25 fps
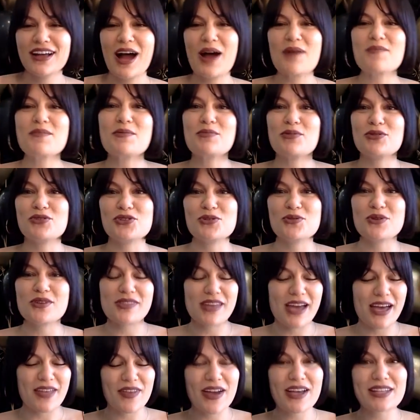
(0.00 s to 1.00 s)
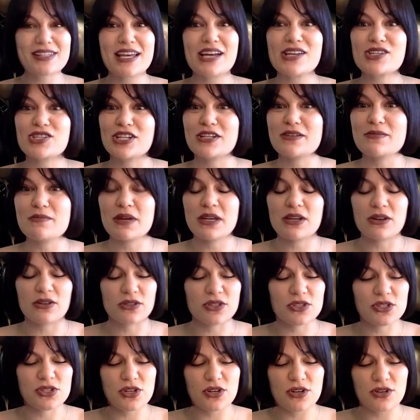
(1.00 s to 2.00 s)
remember doing that. That's actually me on
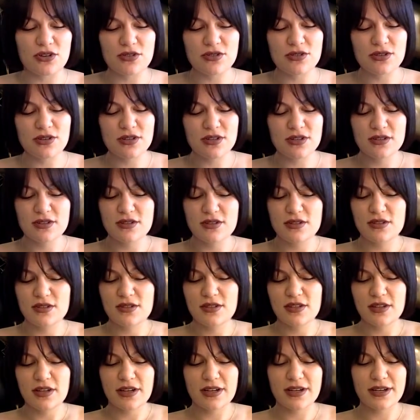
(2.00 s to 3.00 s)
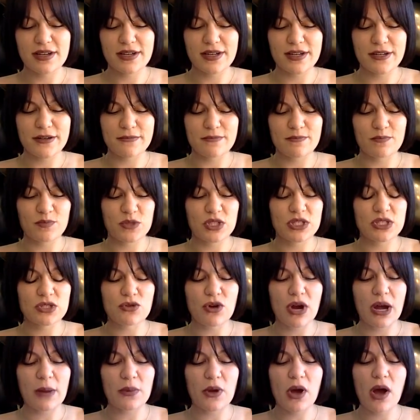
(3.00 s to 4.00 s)
the song.
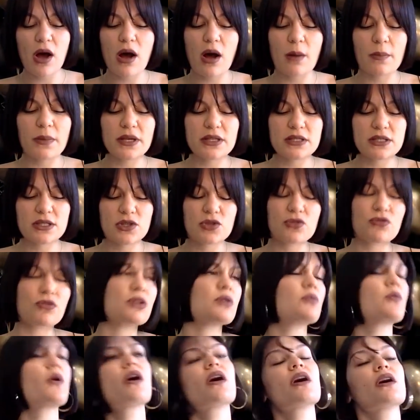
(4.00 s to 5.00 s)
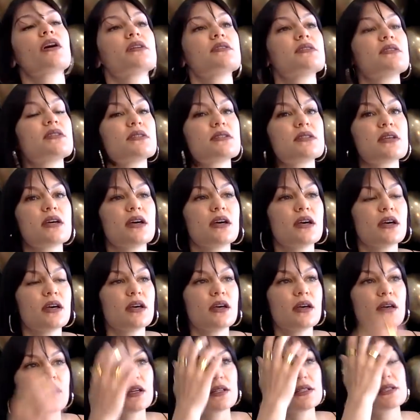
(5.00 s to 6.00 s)
Describe your heartbeats in 3 words:
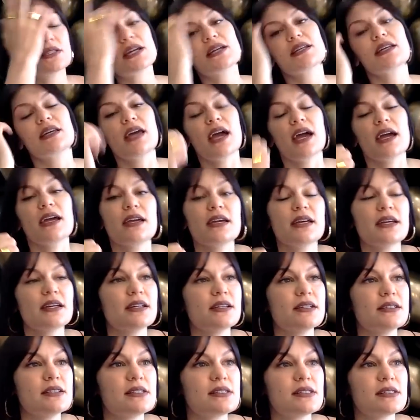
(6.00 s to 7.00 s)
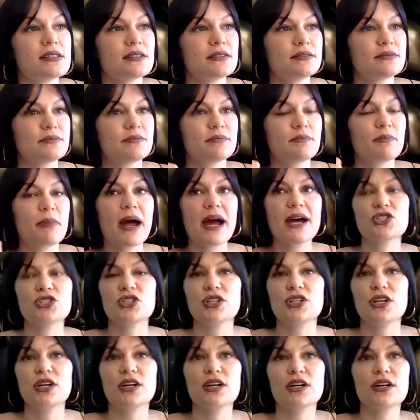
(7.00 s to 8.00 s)
dedicated,
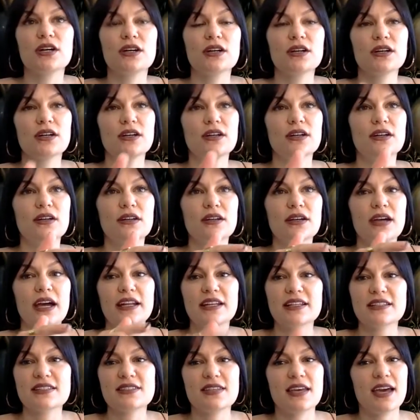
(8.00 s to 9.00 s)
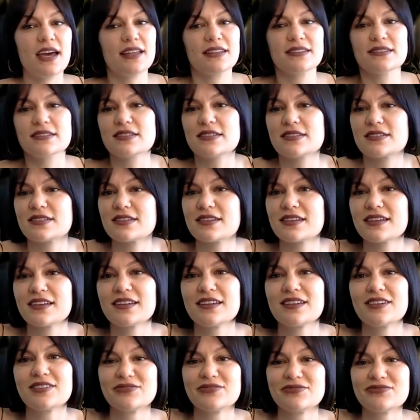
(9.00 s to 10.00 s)
passionate, and intense,
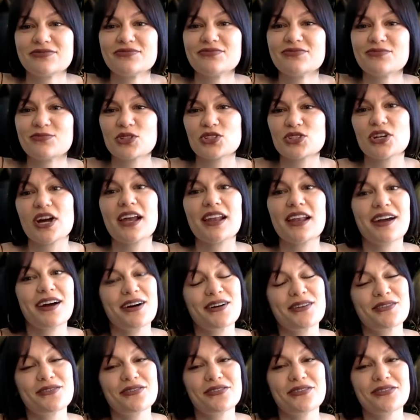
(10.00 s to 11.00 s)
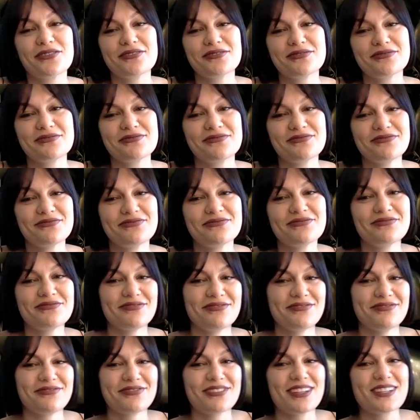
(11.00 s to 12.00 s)
which I love
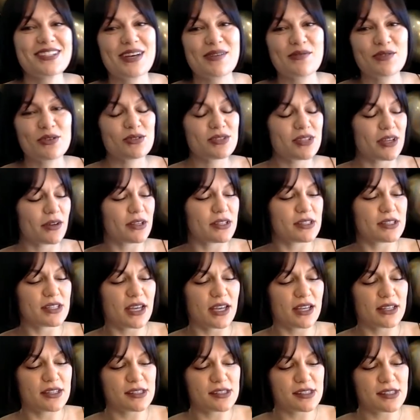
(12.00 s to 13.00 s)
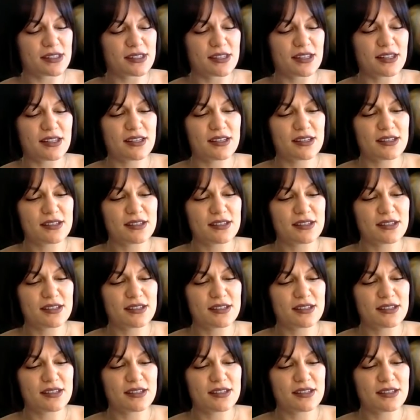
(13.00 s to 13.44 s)
because I'm also intense.